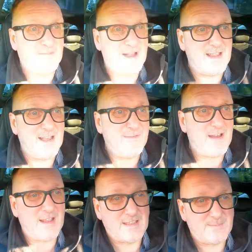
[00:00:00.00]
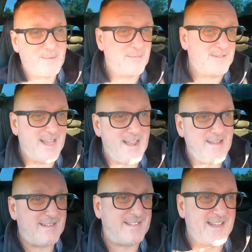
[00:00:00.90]
My valet had popped it out
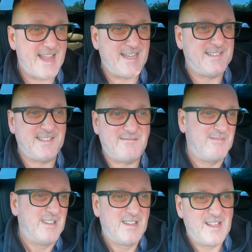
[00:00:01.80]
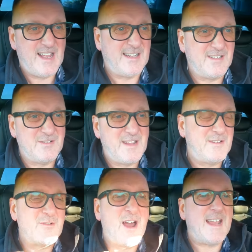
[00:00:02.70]
yesterday and he said,
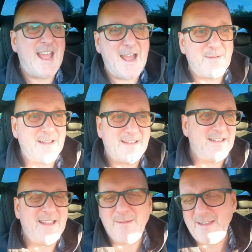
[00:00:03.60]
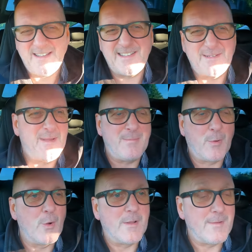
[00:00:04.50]
it dried it out, and this is a bit
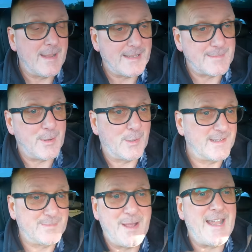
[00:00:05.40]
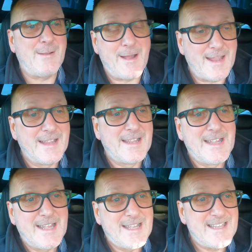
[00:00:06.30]
boring really, to be honest. But anyway,
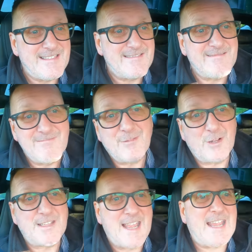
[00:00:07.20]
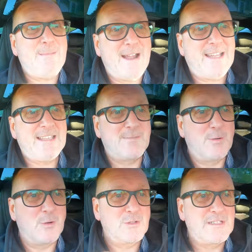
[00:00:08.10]
I'm going to take it back into
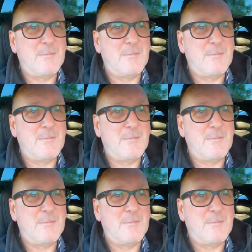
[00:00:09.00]
Porsche.